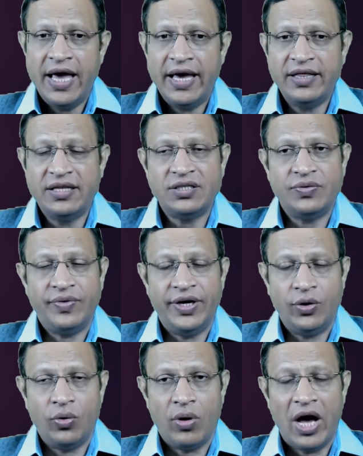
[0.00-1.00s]
In this
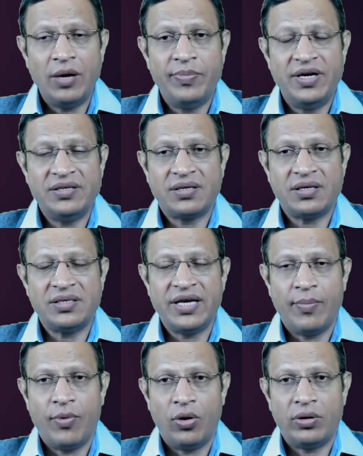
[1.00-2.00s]
video, I'll be discussing
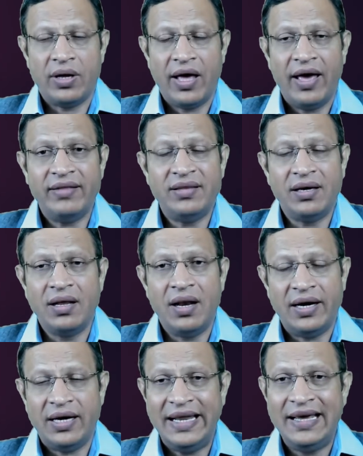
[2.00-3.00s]
about ethical
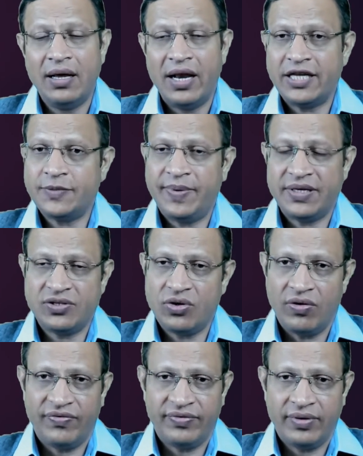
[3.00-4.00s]
and legal aspects
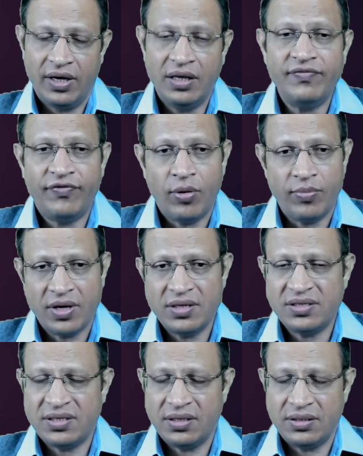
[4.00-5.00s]
of informed
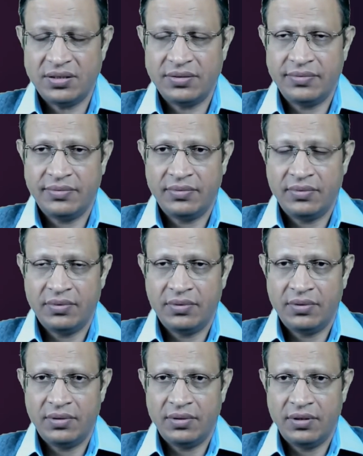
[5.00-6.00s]
consent.
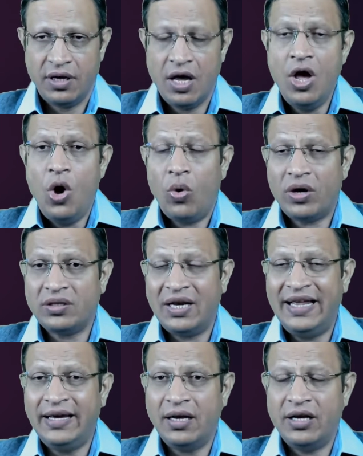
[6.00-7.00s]
What are the
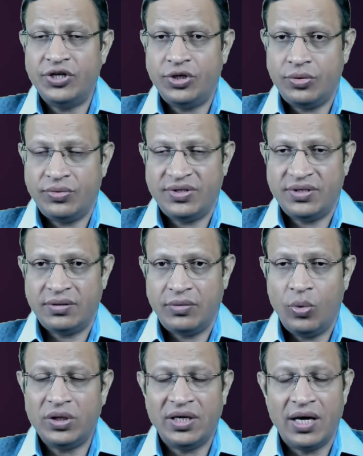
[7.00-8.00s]
legal issues
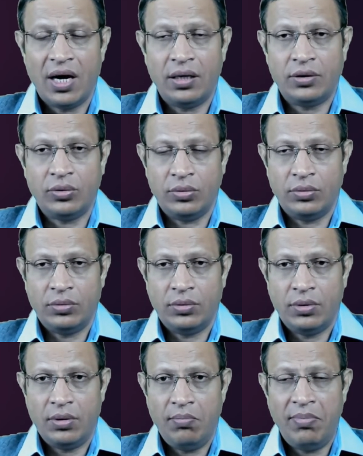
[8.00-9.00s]
with regard to
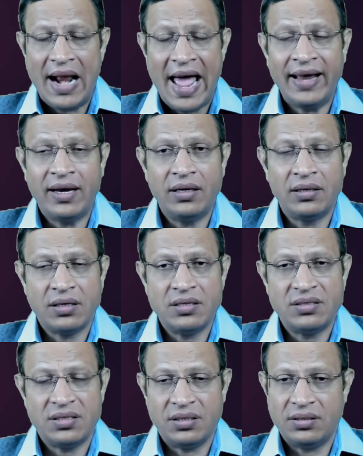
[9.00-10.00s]
blanket
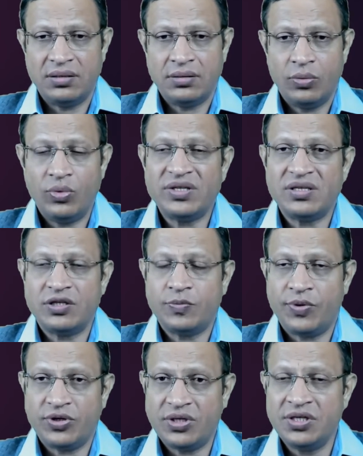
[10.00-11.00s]
consent versus
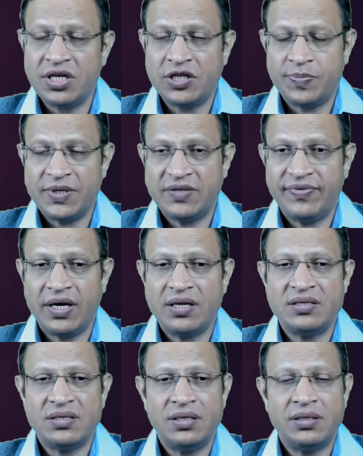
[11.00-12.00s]
procedure specific
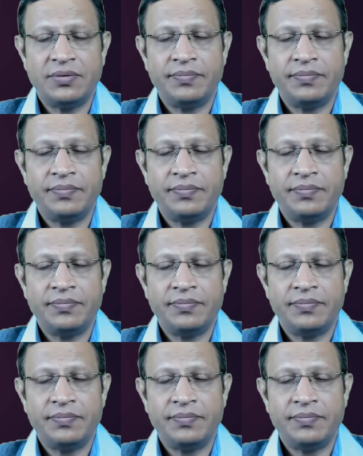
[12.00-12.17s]
consent?